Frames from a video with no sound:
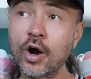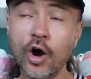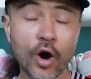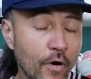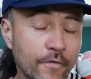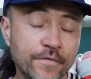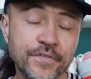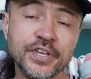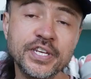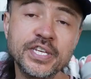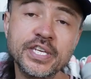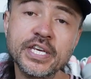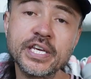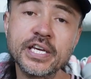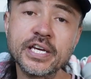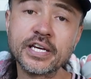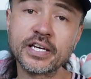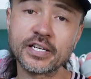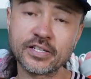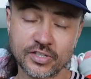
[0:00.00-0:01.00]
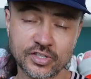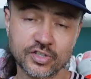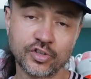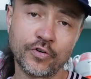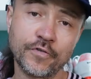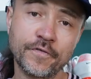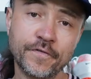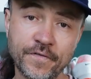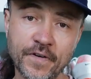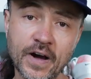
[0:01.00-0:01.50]
of the year
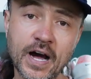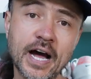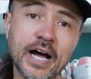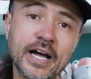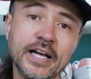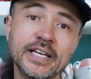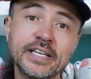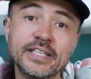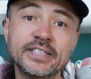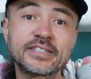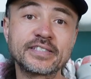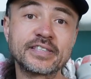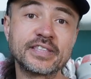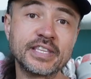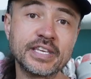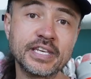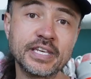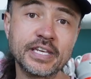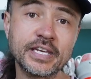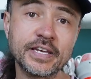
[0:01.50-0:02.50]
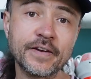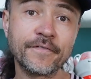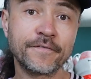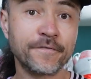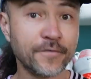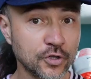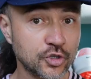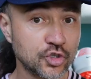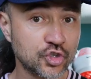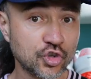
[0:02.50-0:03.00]
so far. It's the
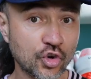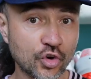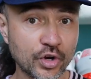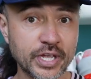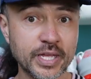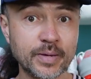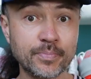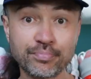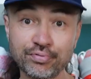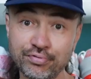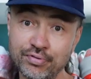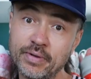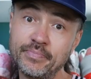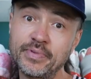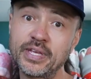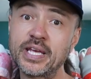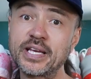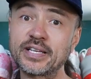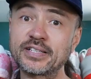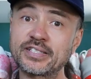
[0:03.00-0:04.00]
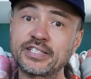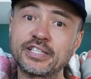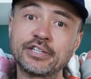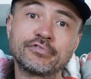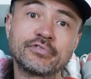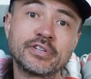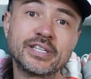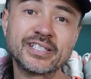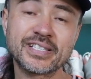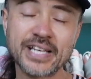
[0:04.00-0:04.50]
FootJoy Premier
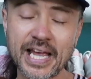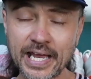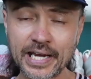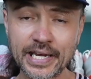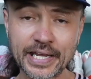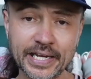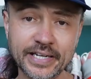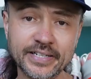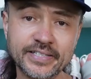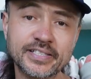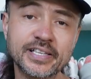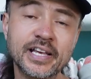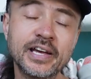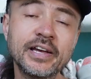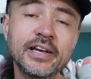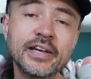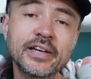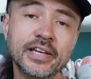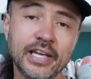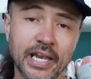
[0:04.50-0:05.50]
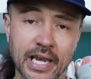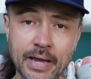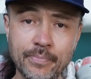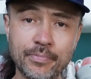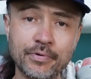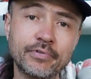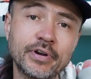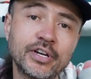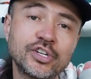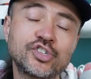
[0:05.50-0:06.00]
Series LX
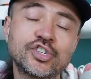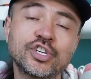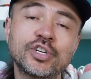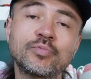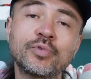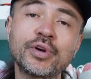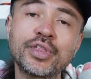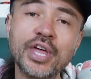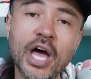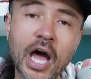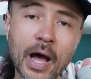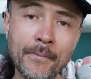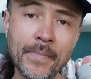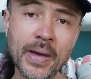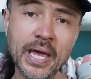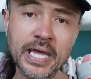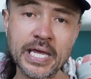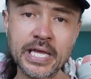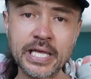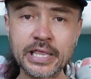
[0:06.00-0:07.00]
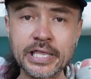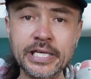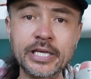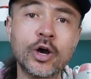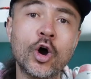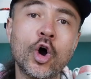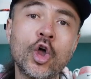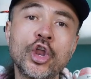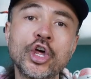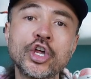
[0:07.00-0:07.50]
collaboration with Aime
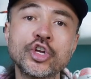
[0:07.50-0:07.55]
Leon